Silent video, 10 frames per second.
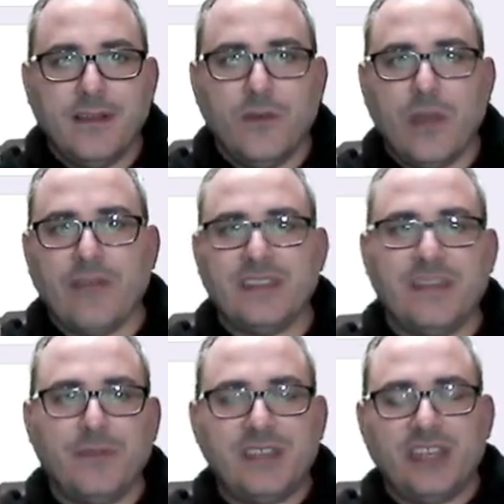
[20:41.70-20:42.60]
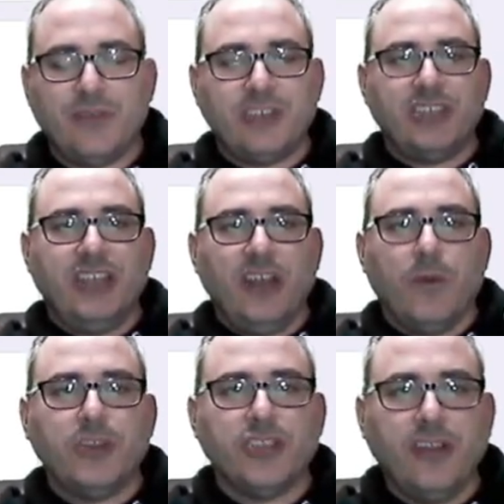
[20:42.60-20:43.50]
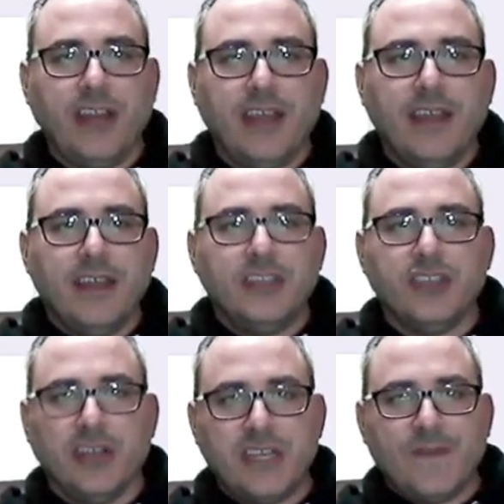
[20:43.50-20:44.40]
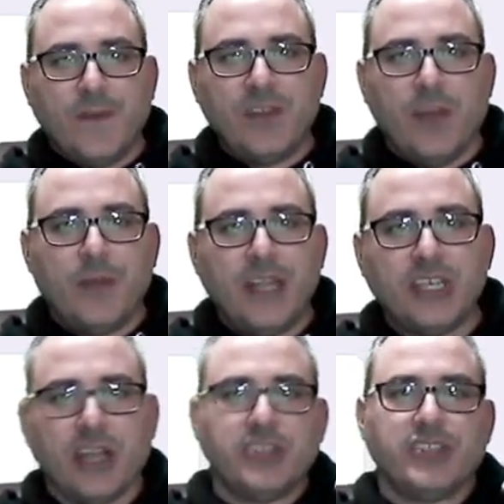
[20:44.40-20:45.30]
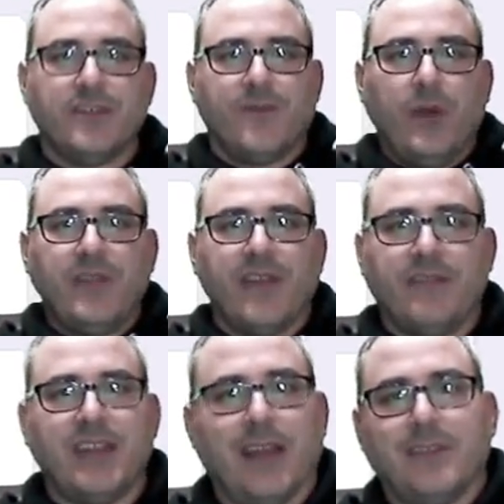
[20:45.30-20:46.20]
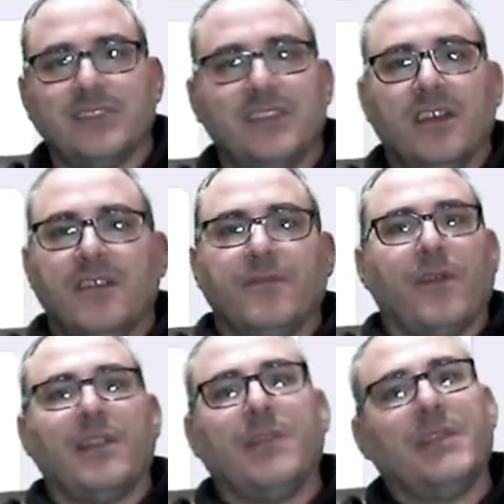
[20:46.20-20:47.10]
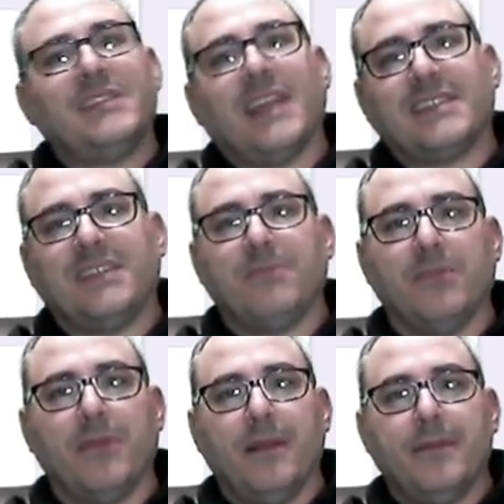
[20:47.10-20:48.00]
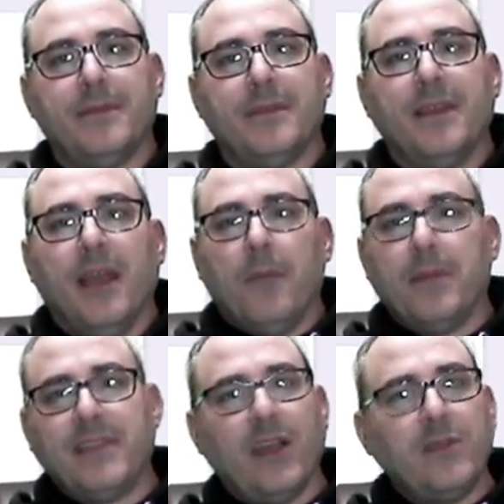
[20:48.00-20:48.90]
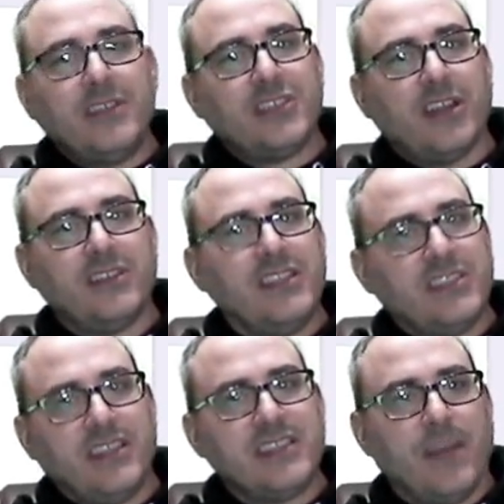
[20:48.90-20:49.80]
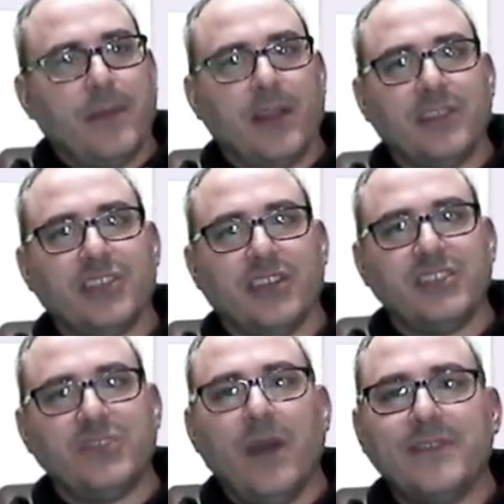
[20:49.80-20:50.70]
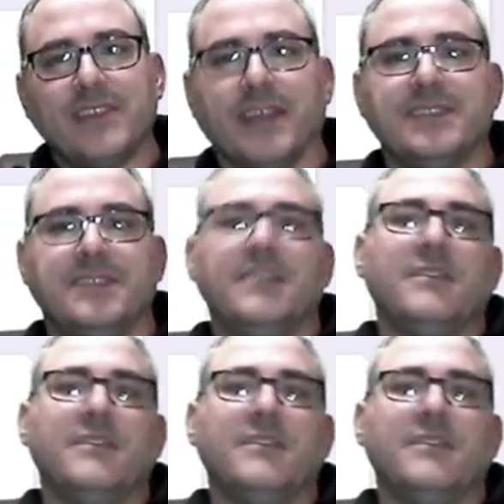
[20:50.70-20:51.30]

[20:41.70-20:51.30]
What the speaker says: We have a simple situation here where Journey's phone company charges her $45 for unlimited texting per month. But they only charge this company only charges 12 cents